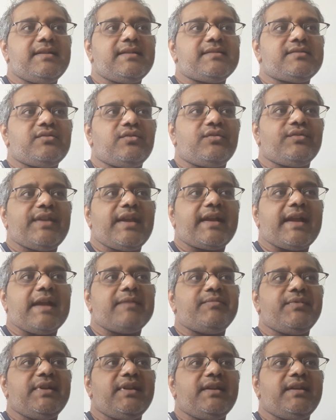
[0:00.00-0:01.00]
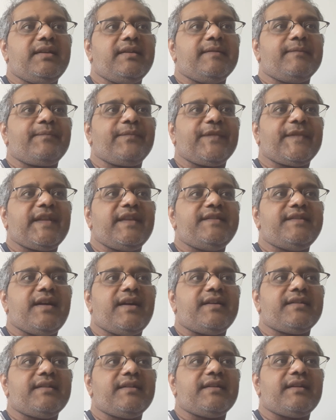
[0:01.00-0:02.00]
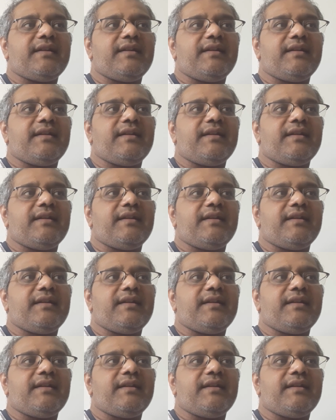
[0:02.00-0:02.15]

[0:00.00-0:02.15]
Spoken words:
So they can be young